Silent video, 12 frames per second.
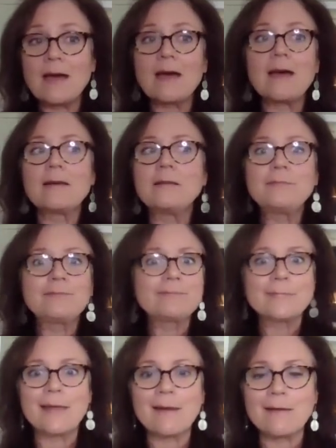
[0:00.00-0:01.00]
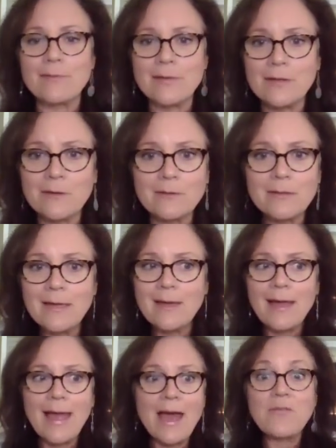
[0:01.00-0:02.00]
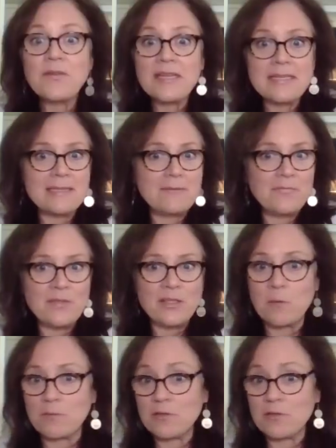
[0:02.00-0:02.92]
I don't even know, a half a dozen,